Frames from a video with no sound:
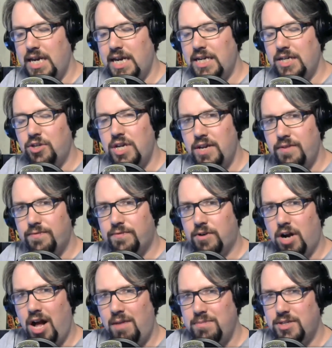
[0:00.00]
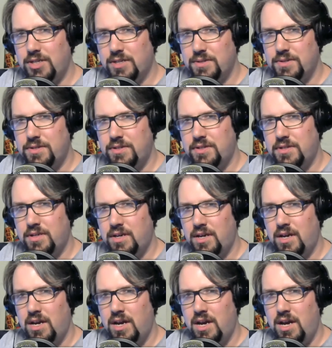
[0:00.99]
And looking for options,
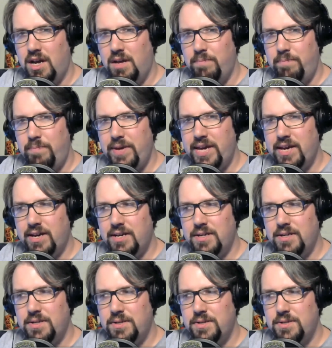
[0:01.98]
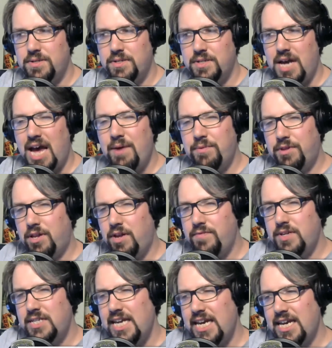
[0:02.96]
because I would
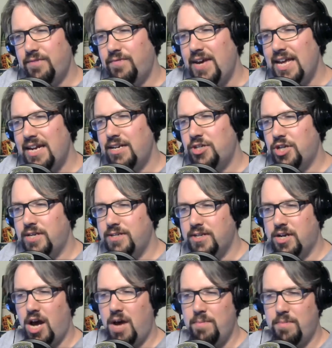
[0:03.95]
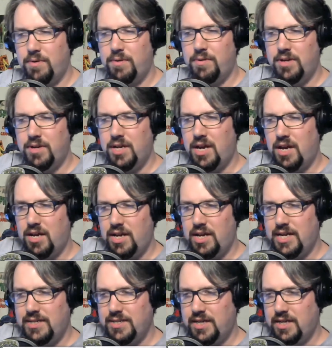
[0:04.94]
love to take advantage as a
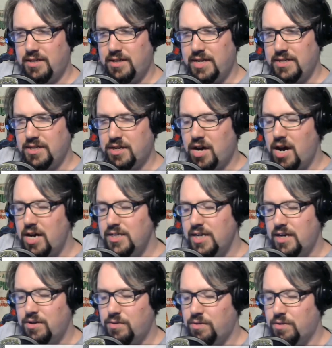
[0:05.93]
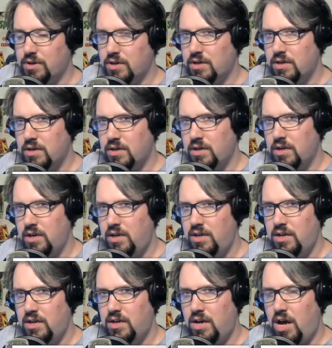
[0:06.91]
as a content holder
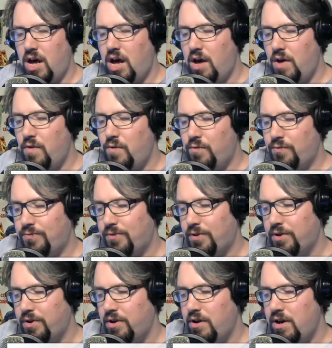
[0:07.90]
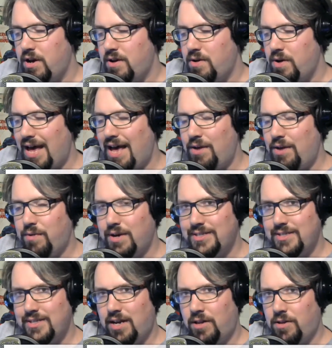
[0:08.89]
of how do
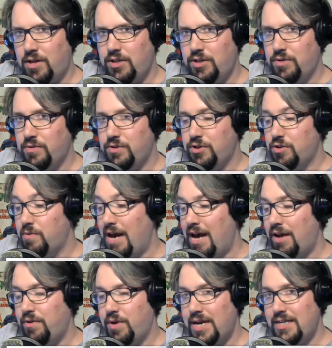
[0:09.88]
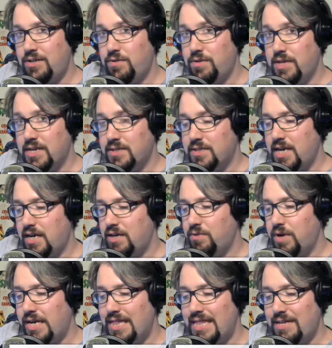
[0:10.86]
I sell on YouTube? How do I do this? How
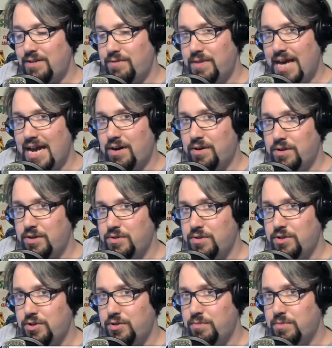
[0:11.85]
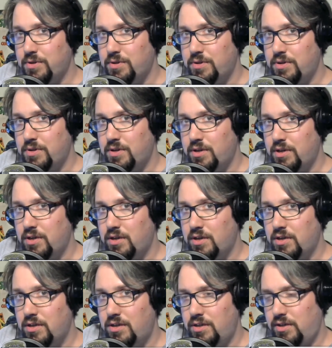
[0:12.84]
do I do that on YouTube?
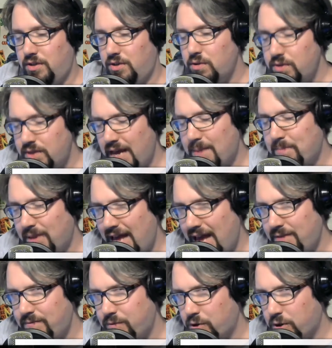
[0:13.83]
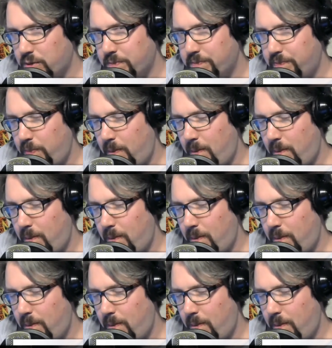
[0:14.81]
Use that platform.